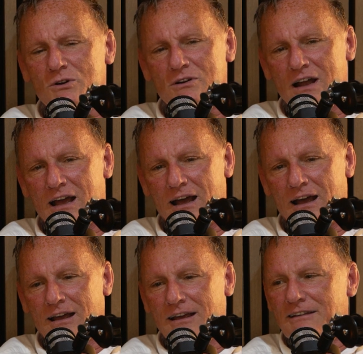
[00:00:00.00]
to her,
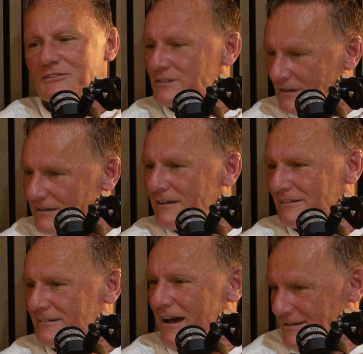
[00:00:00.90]
so I said, now
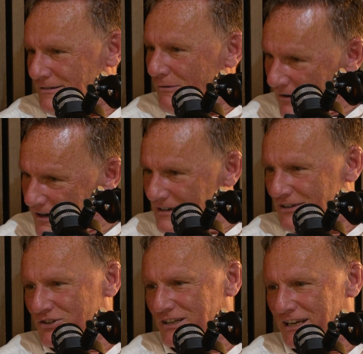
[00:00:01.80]
I'm going to ask her, why
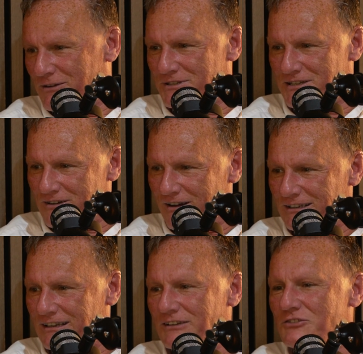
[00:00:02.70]
did she think he was
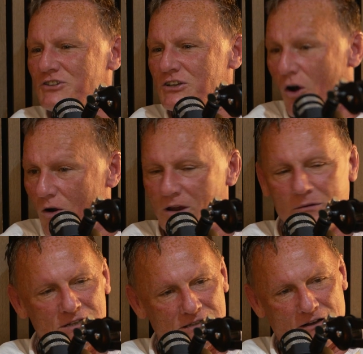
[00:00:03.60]
assaulted? And she told me
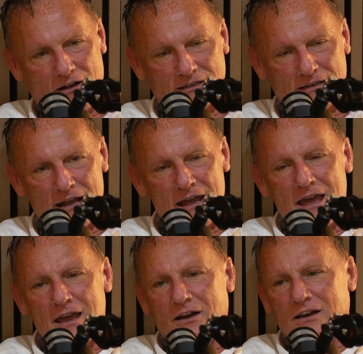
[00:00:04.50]
he was assaulted
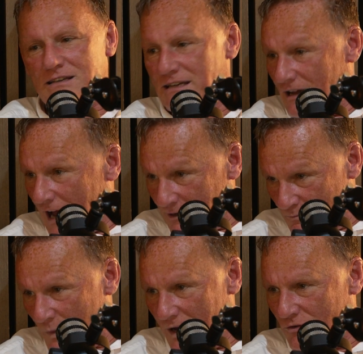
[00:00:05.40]
because he
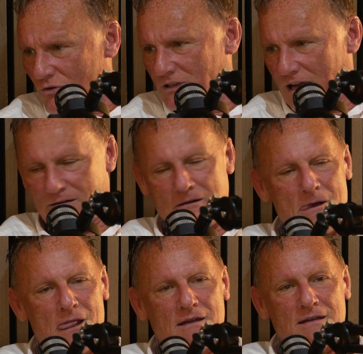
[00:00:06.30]
hadn't paid a drug debt.
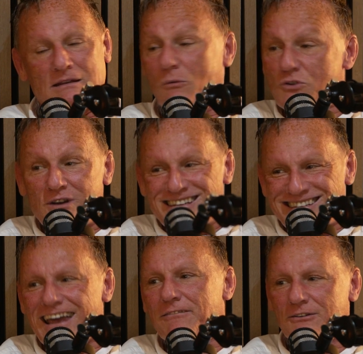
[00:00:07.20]
Now, it was only
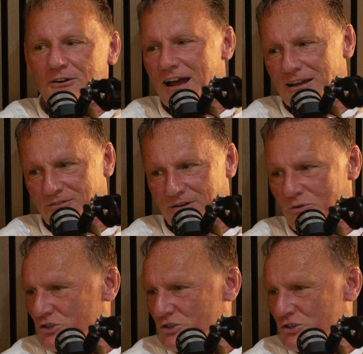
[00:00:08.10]
$7,000, right?